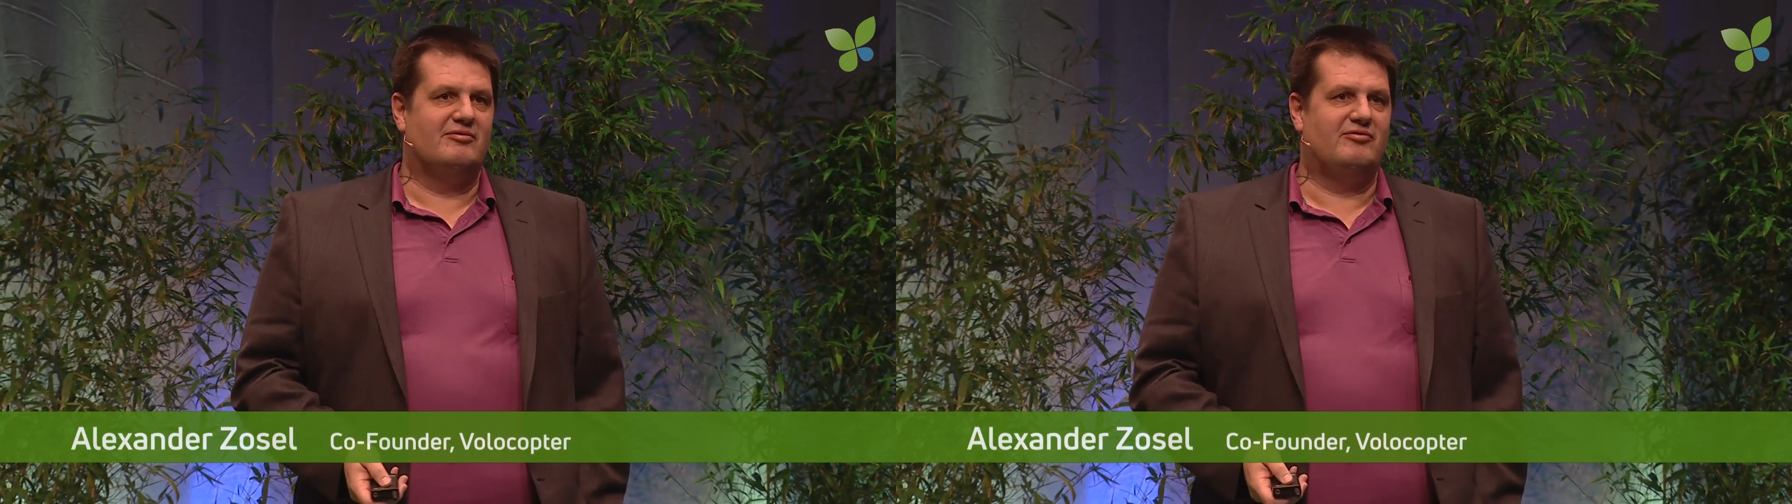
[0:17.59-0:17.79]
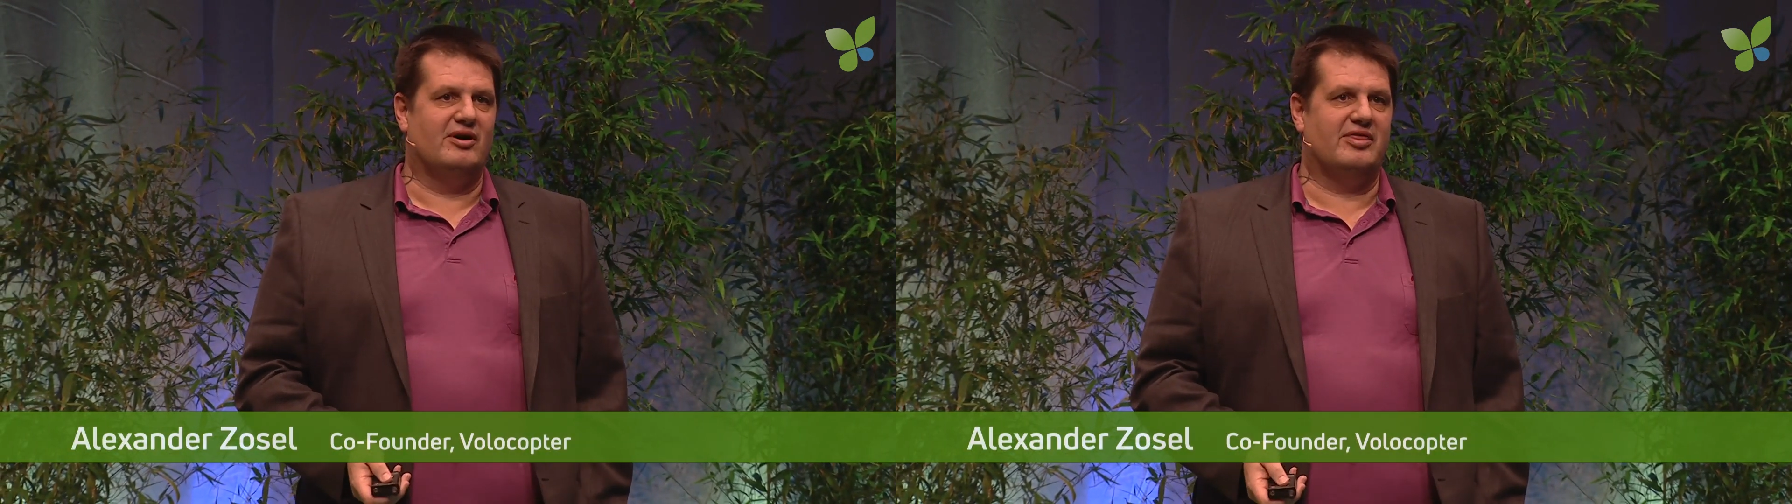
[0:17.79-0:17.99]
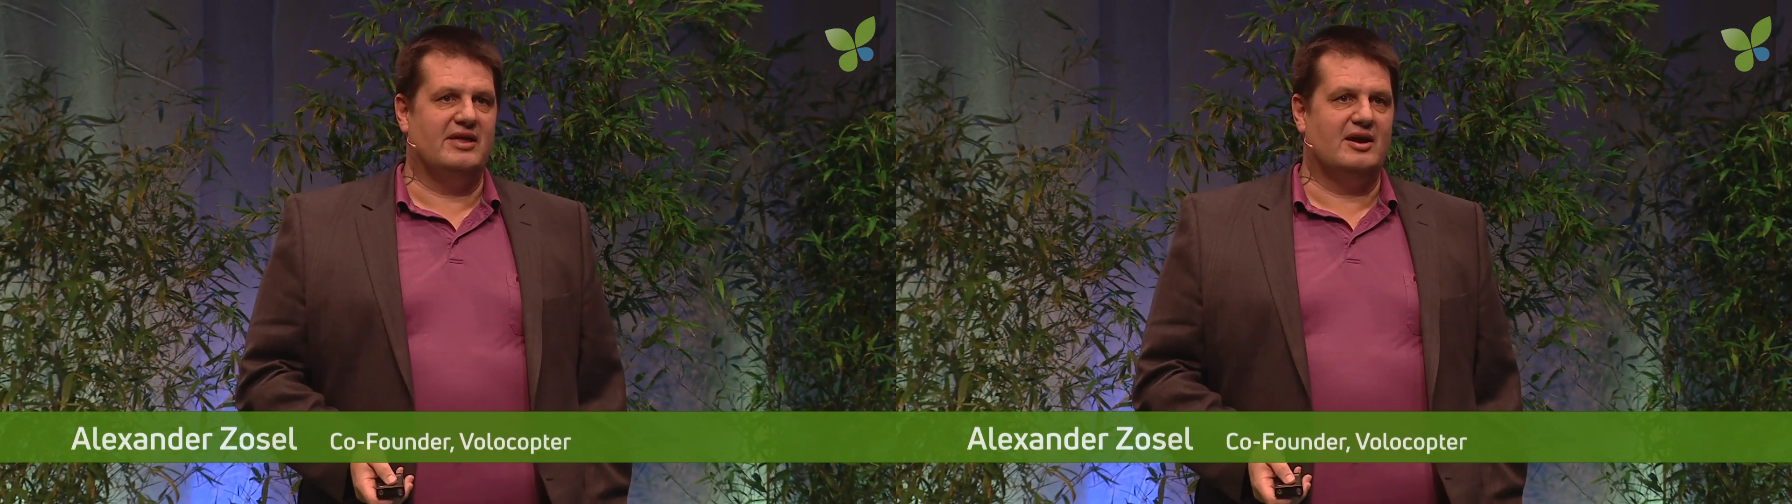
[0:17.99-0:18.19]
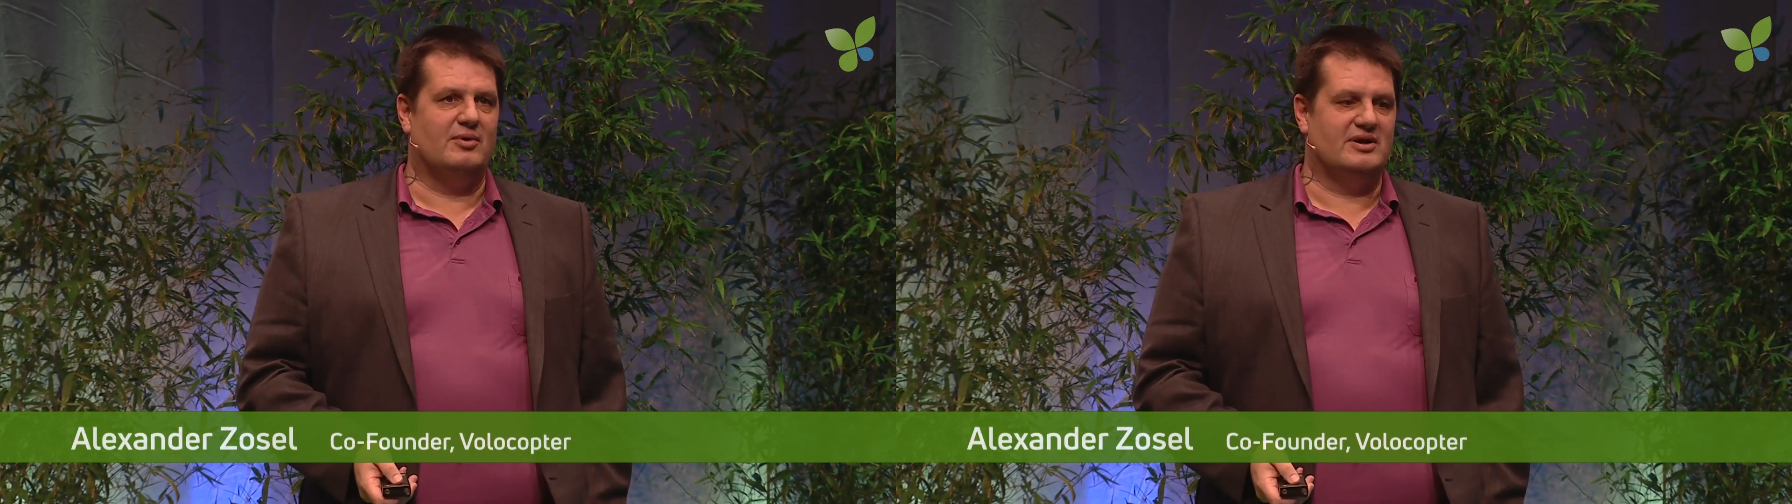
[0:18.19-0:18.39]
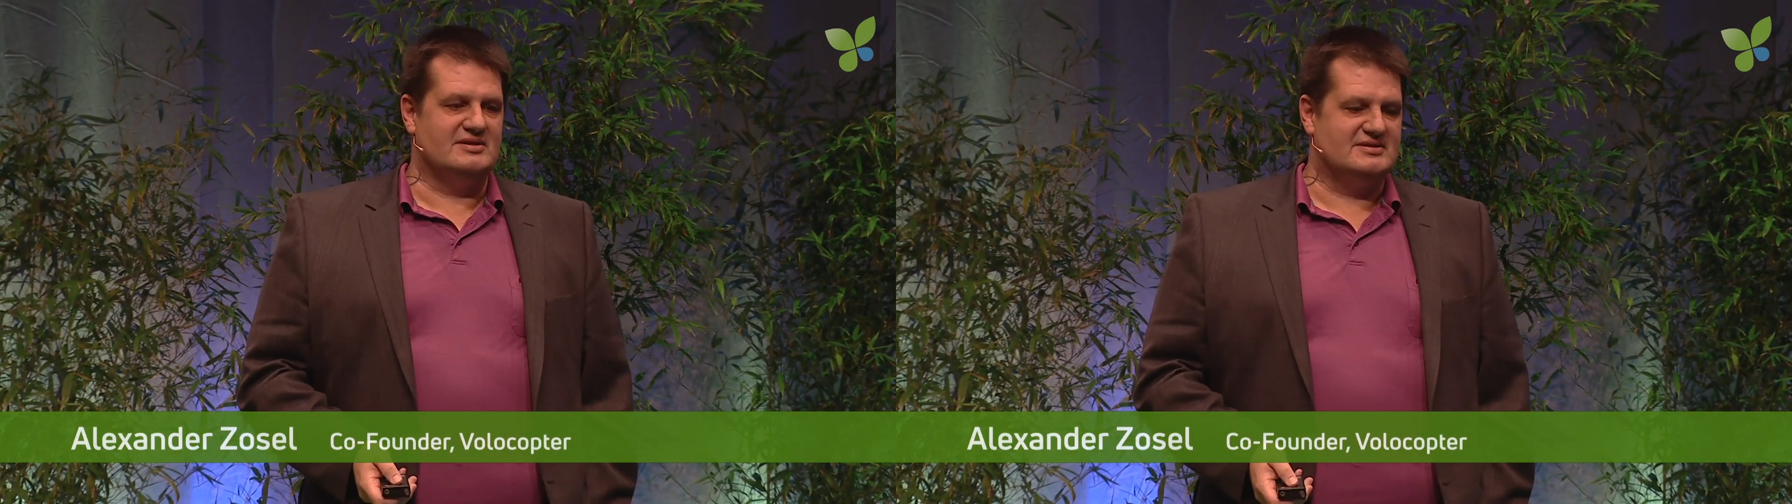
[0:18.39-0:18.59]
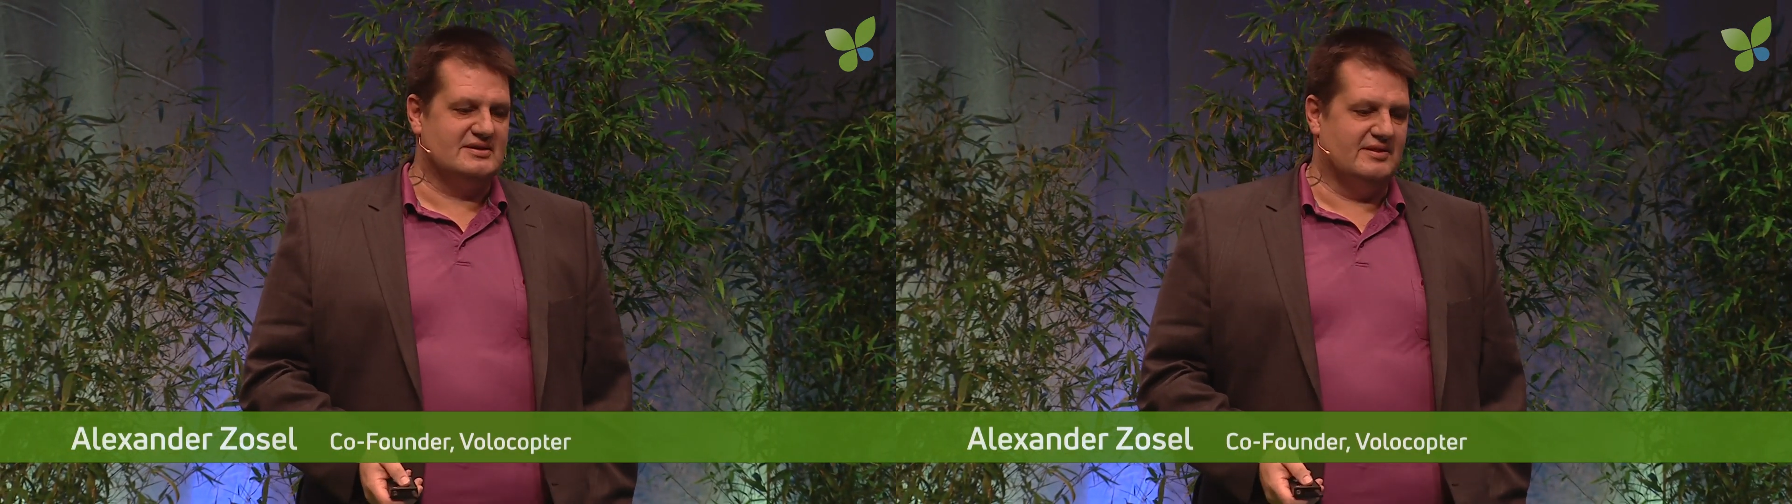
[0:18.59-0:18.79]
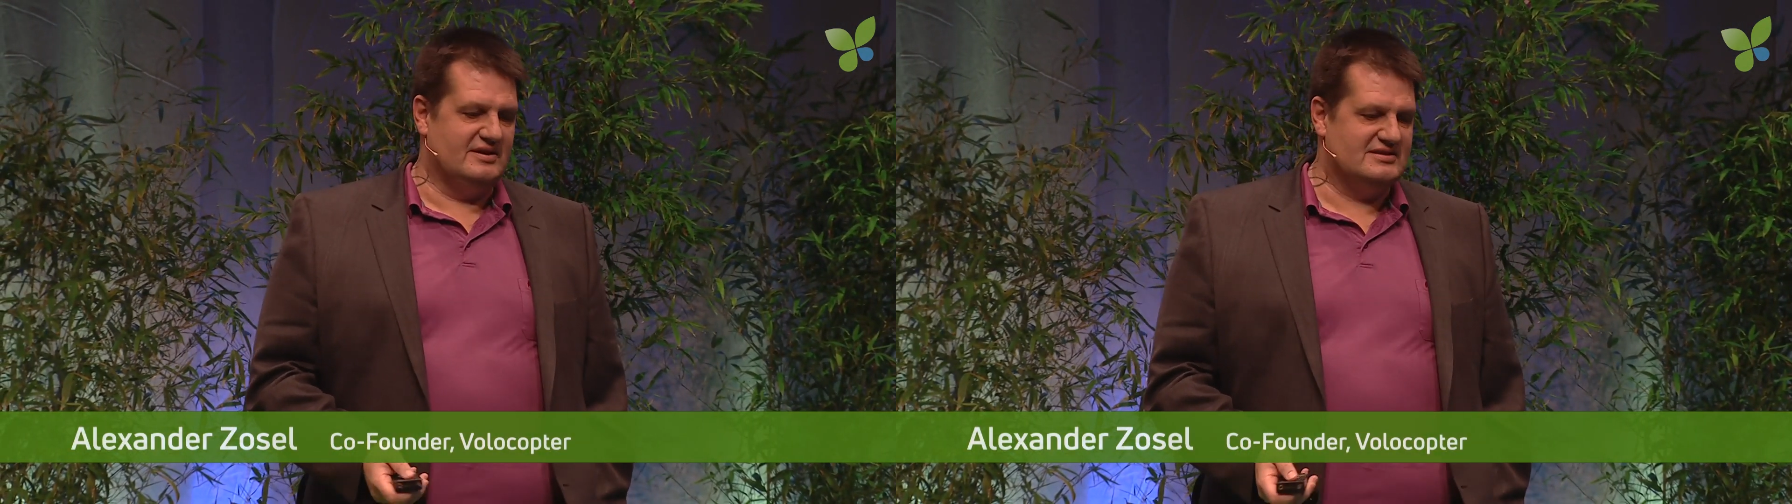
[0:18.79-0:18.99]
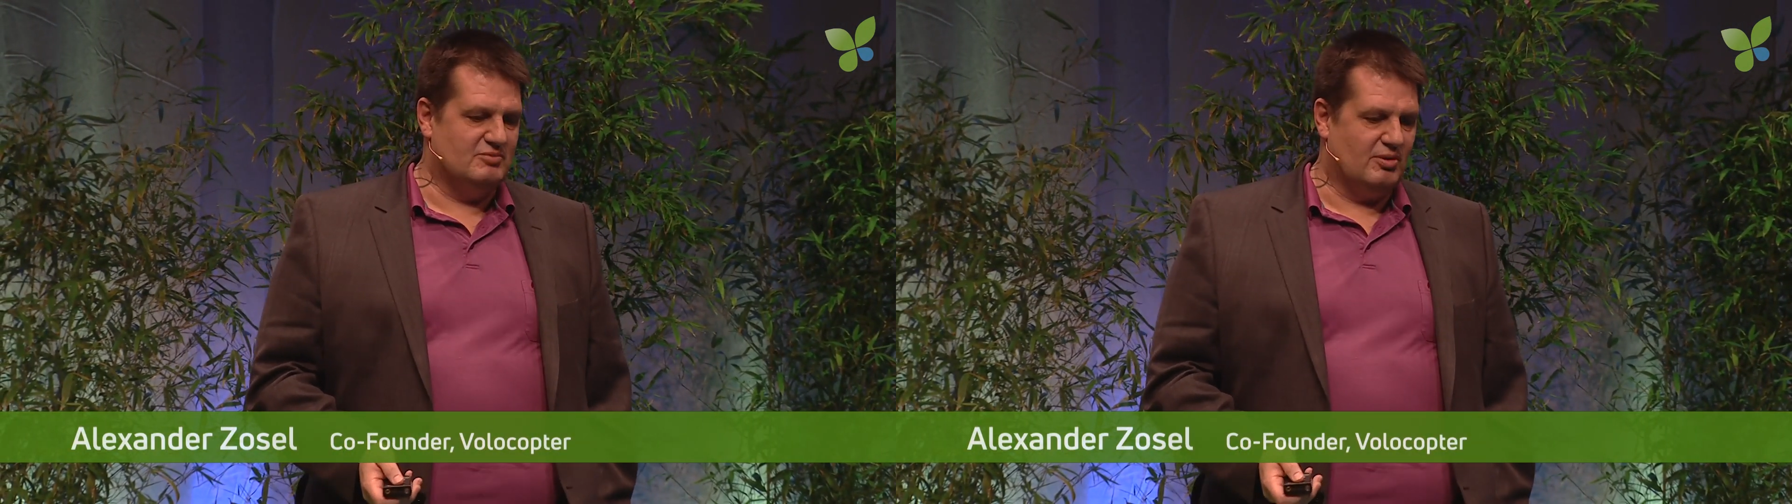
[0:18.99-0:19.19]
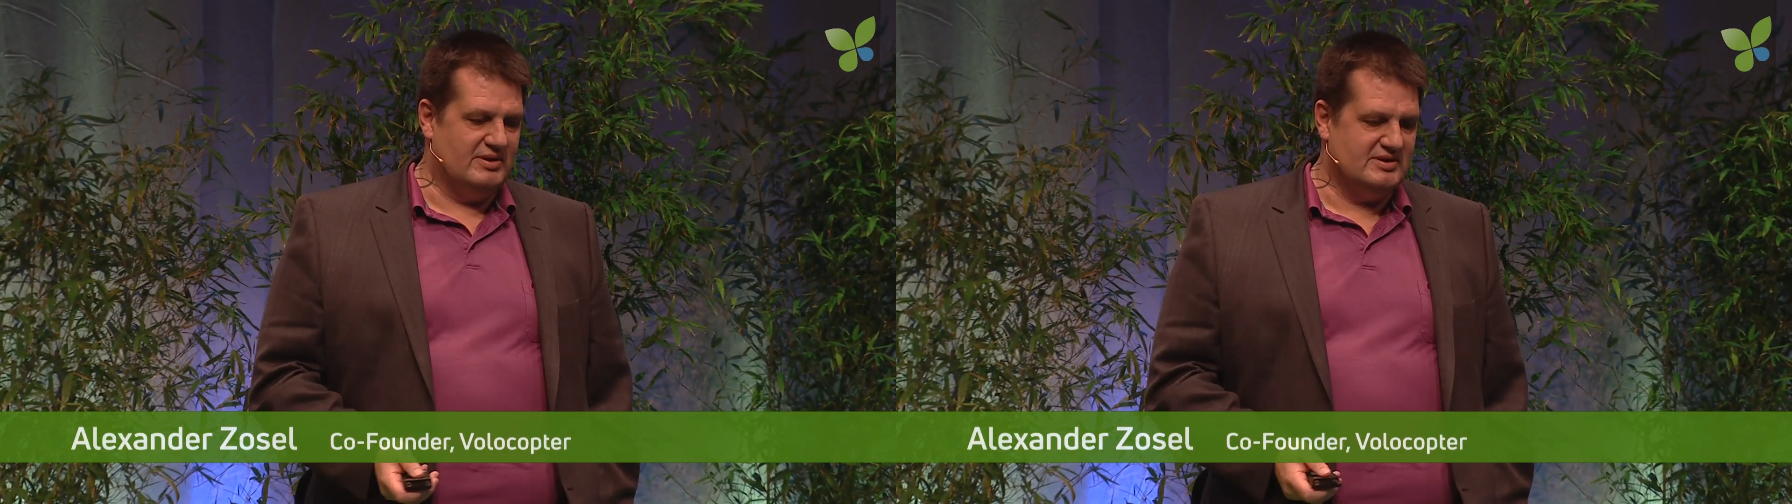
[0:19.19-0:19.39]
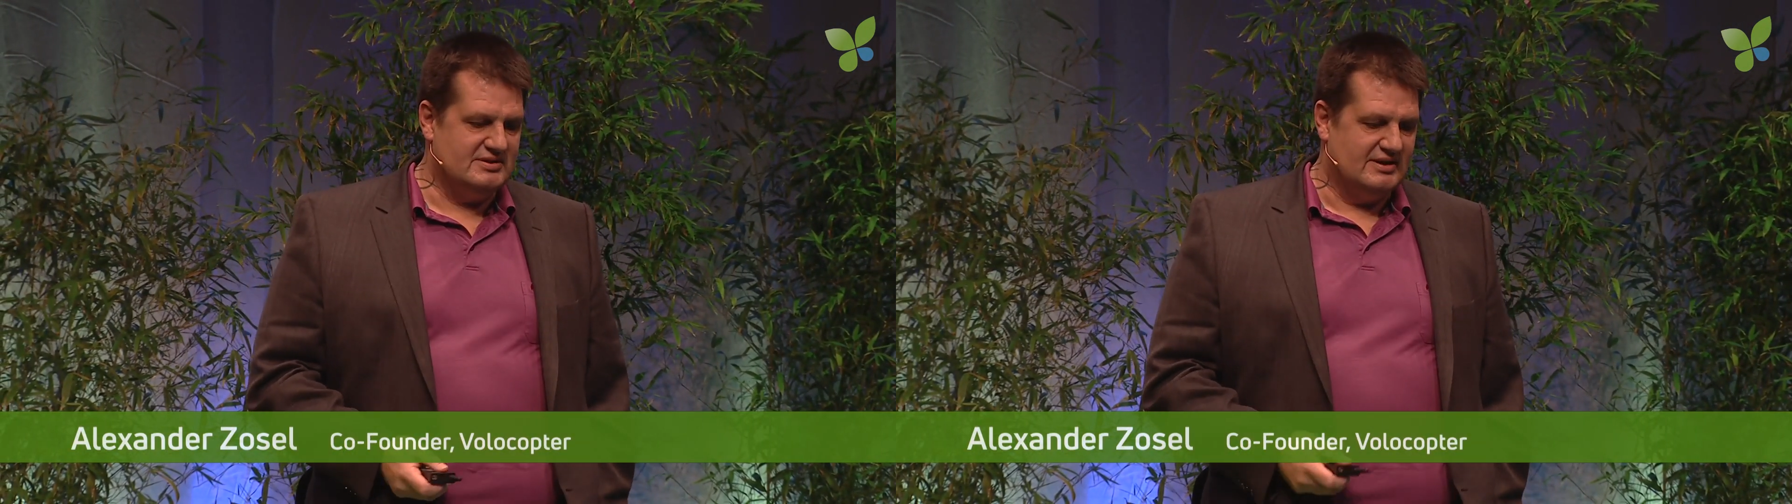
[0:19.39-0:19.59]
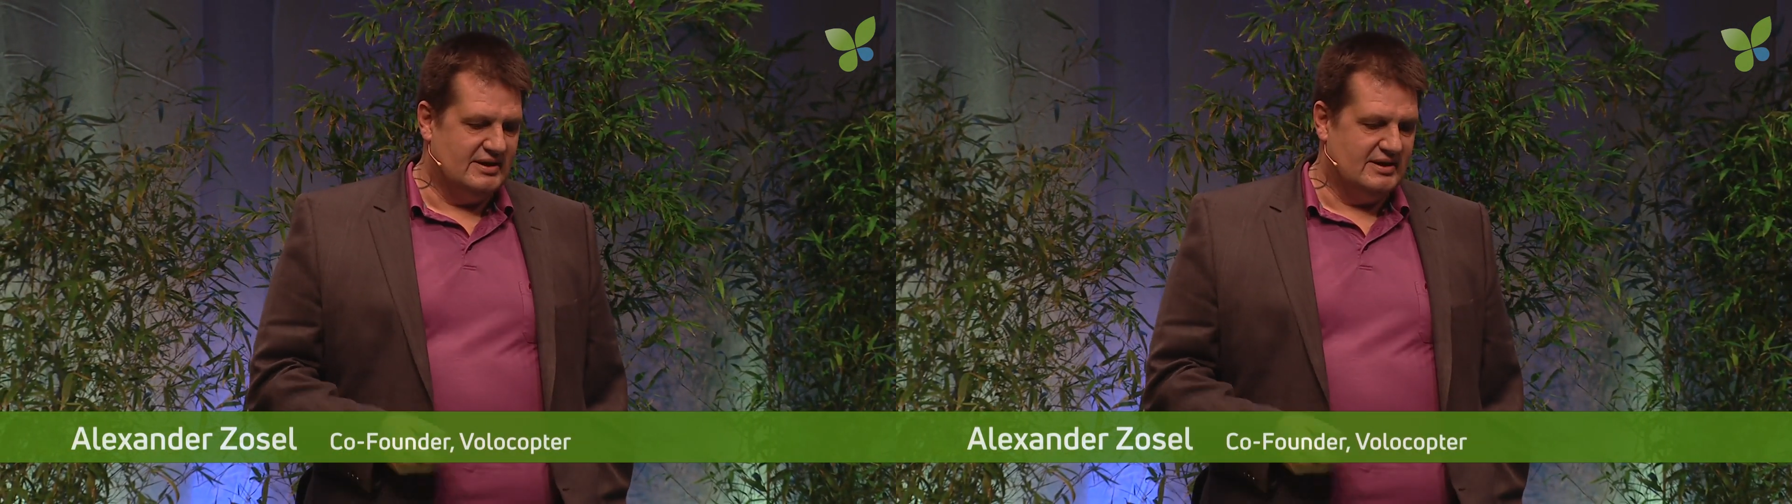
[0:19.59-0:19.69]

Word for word: for a thing what is in this moment